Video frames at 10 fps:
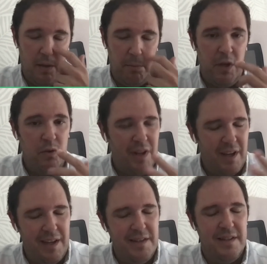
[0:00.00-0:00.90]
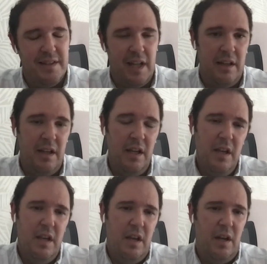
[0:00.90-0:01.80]
about the case study,
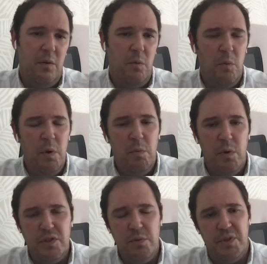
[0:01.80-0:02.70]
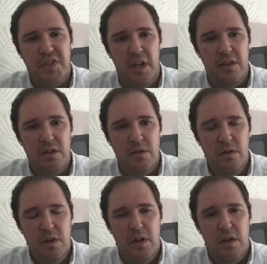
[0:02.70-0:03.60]
and we want to present you
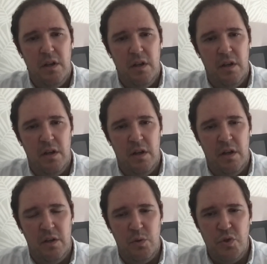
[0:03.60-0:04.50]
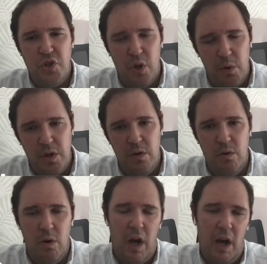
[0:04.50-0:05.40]
uh, to show
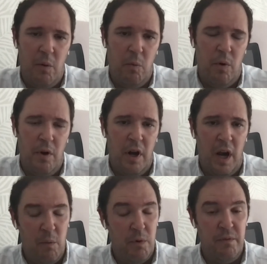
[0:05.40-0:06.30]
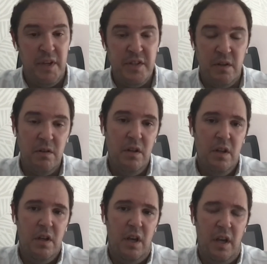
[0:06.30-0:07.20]
you our our vision
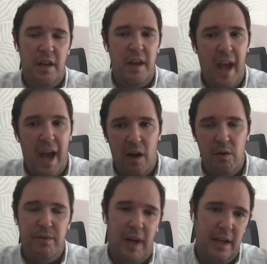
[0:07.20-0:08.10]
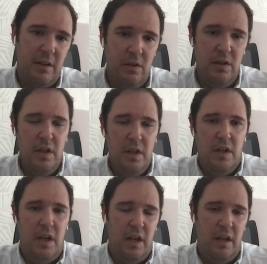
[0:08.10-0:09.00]
and how FIDO
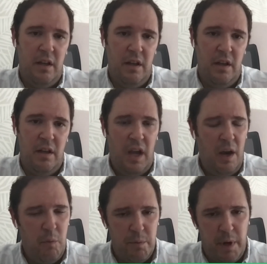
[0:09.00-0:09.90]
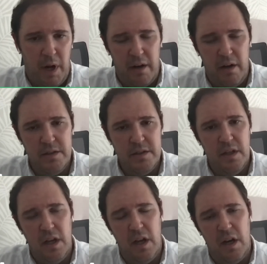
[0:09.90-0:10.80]
and our partners
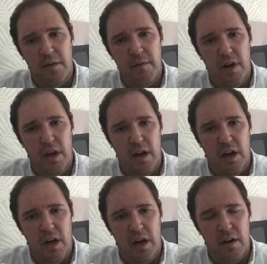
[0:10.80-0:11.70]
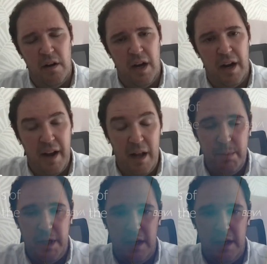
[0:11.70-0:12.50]
are are are helping